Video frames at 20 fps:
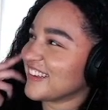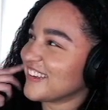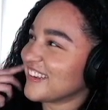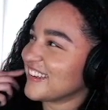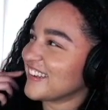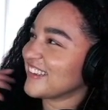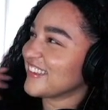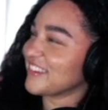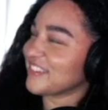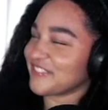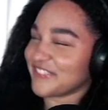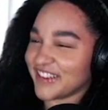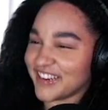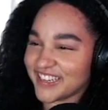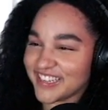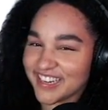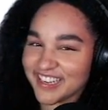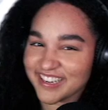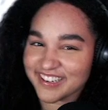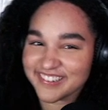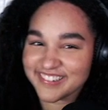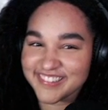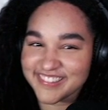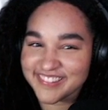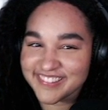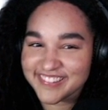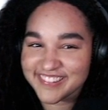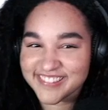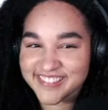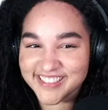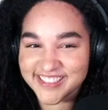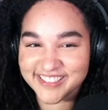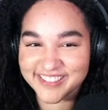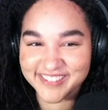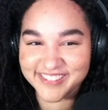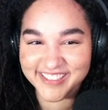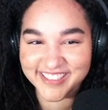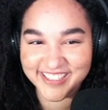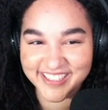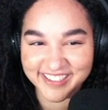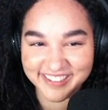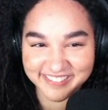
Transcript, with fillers: You'll find out soon enough.